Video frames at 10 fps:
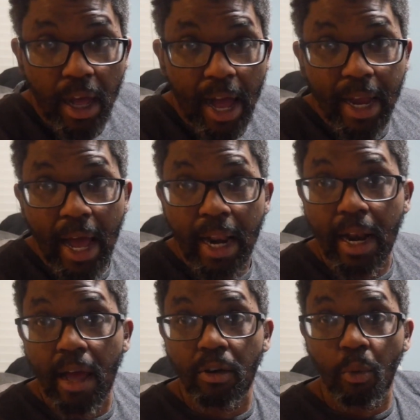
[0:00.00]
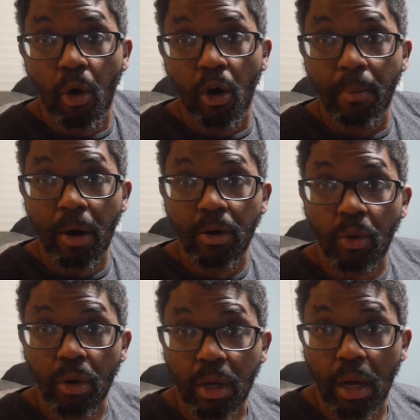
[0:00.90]
at either Walmart
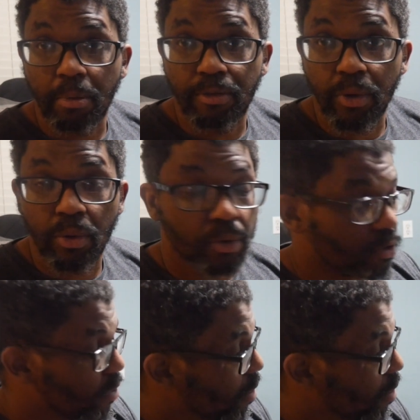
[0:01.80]
or Cub Foods.